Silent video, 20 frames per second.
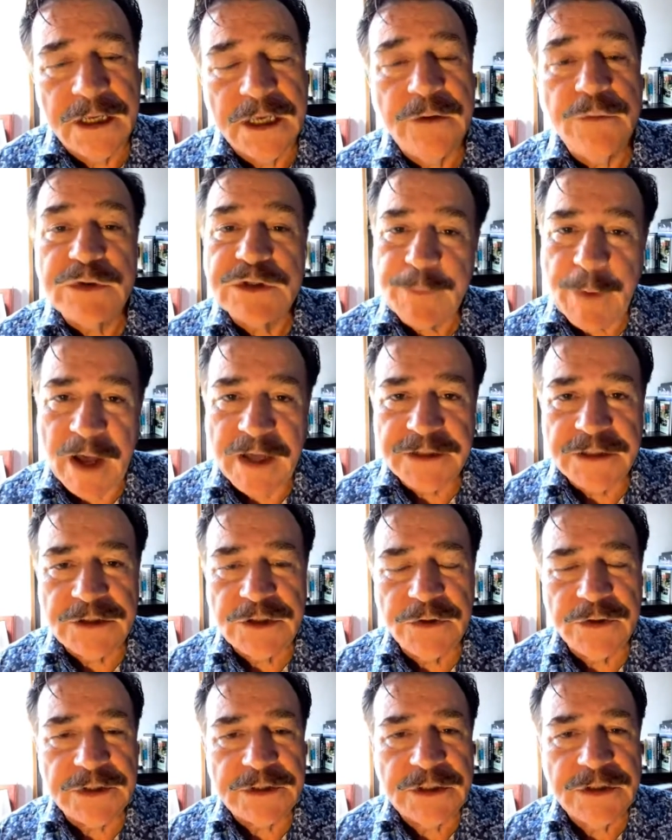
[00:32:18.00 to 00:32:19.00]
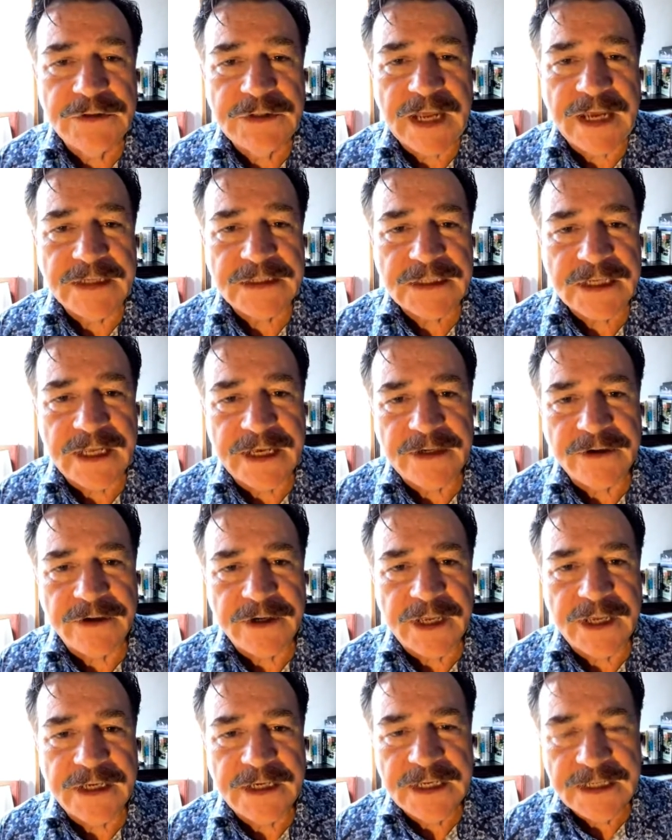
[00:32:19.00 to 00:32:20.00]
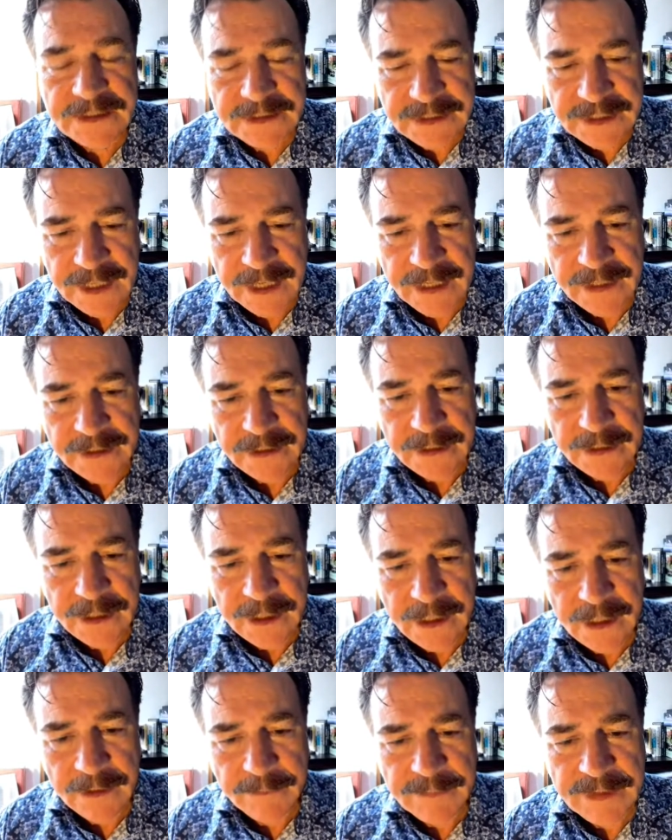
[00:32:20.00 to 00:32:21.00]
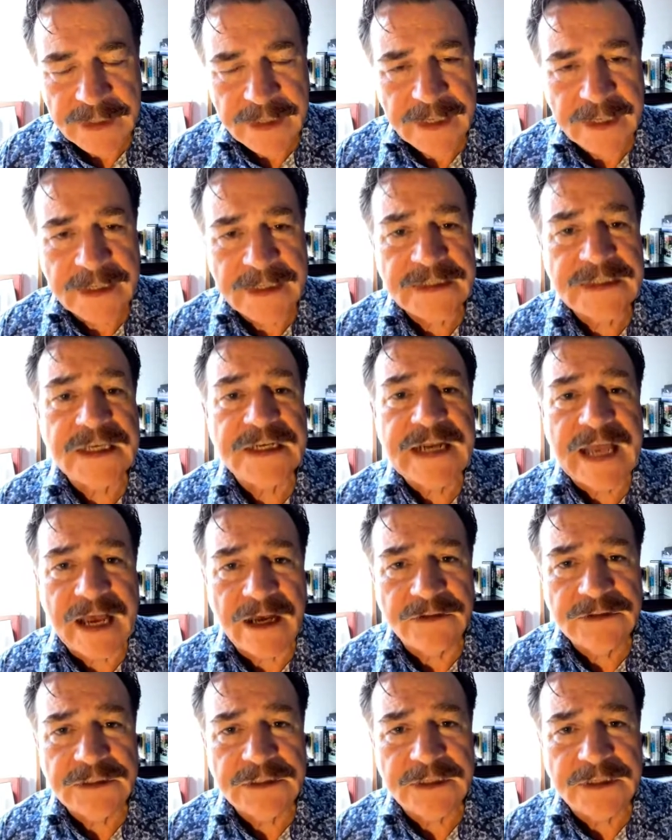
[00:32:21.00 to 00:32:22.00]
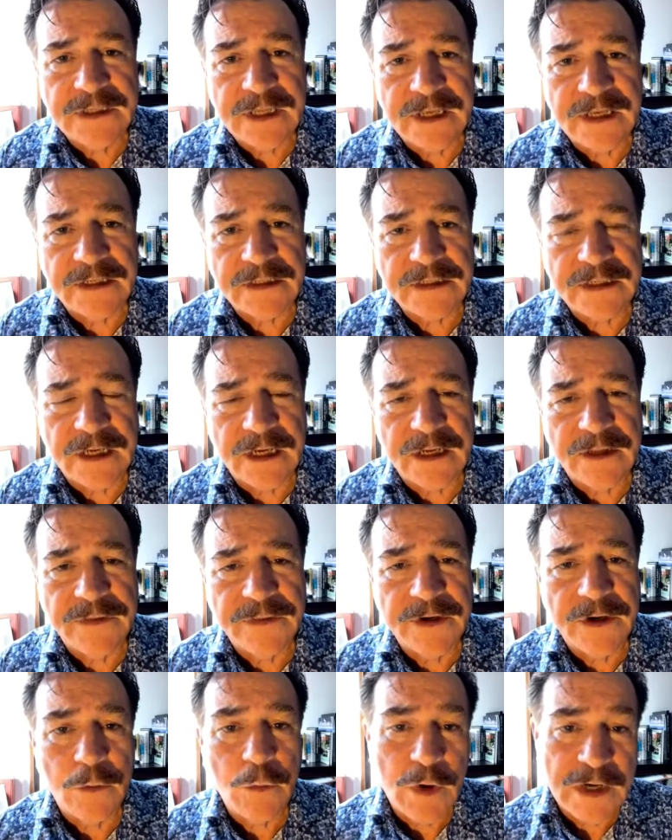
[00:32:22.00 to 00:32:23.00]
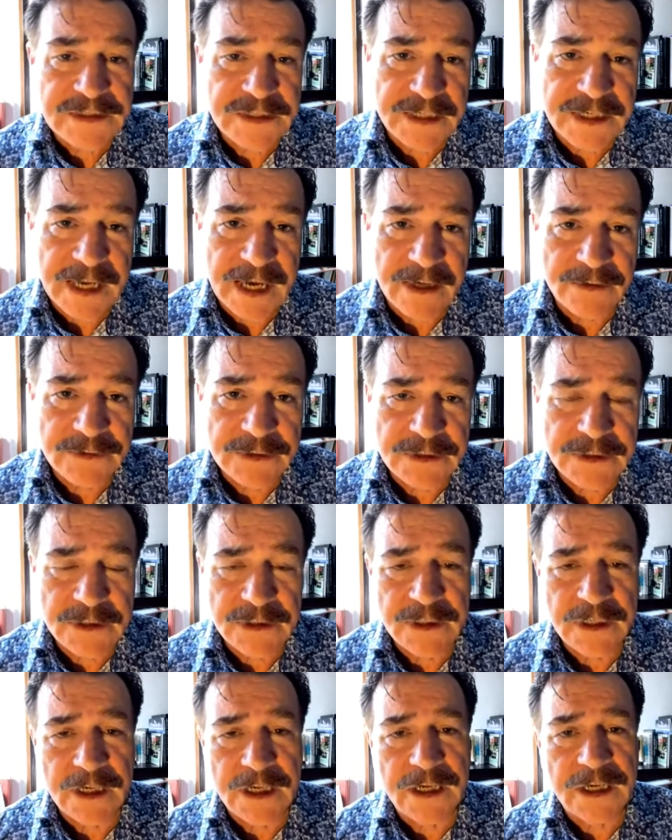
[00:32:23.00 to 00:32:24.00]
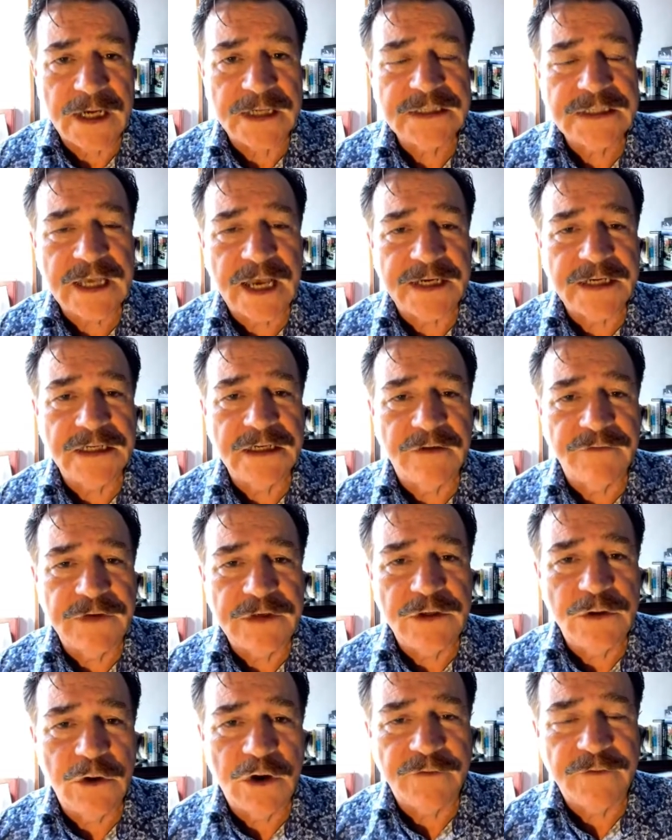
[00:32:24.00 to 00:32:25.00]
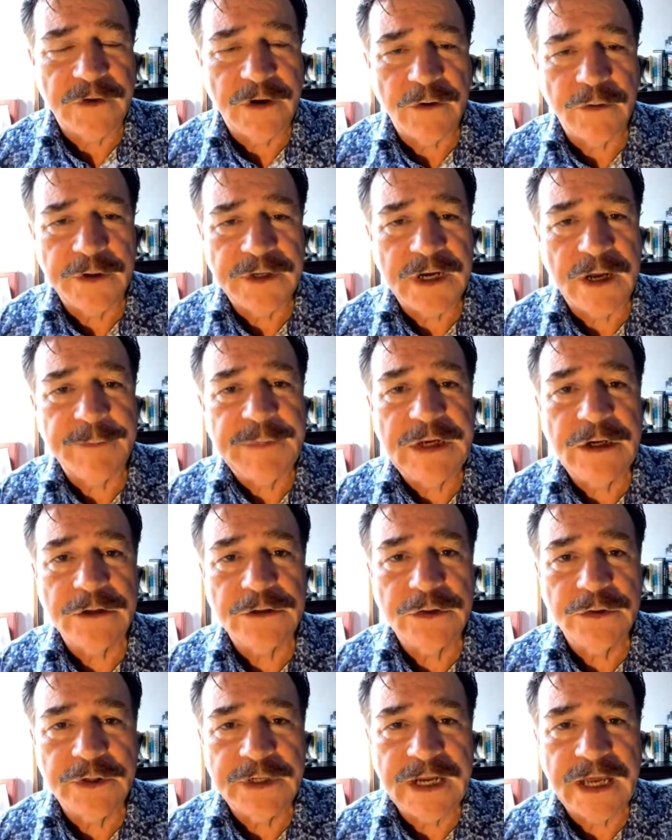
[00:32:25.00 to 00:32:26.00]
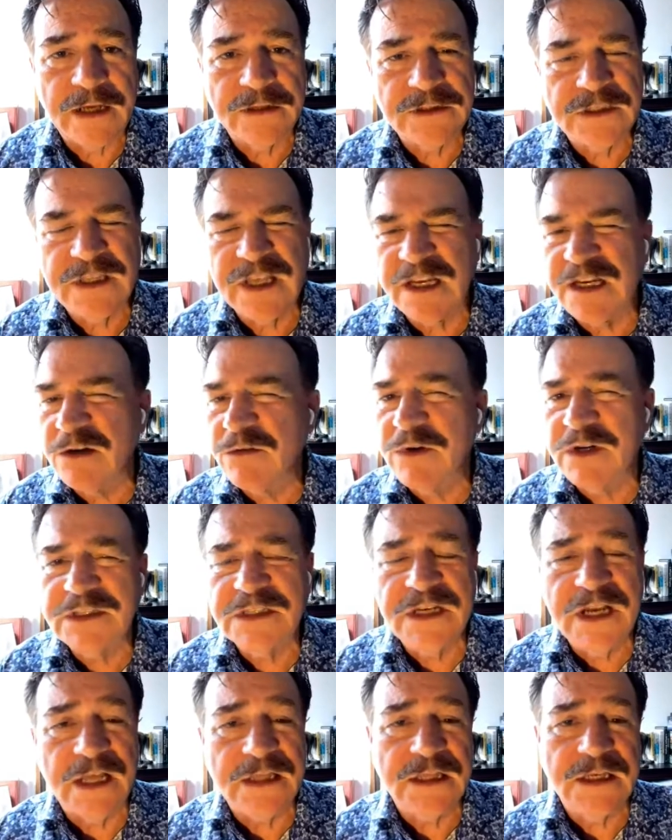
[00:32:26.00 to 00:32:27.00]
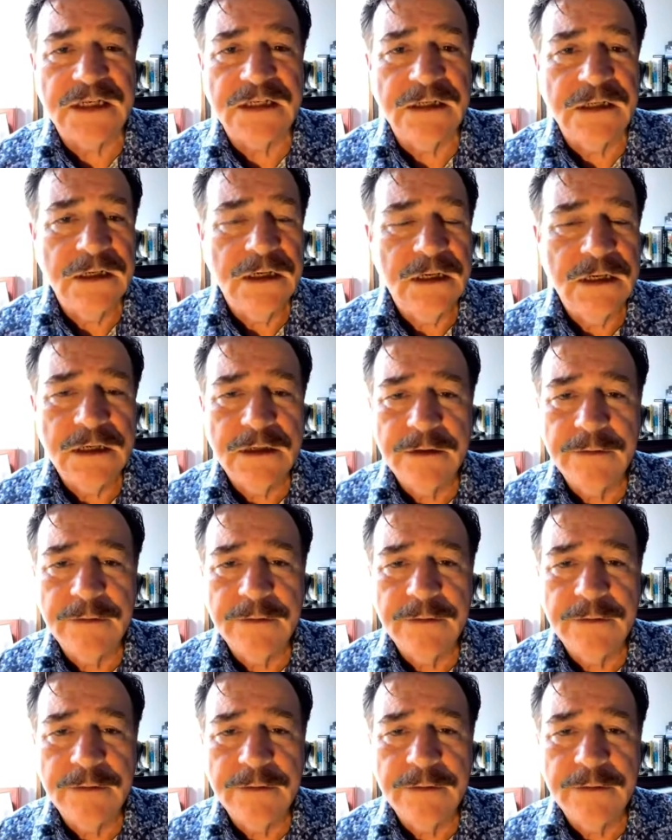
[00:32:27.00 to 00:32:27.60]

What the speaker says: He responded to it 2 days later, and he said, it is announced that there was announced a sighting of a UFO, and I'm here to announce that it was nothing,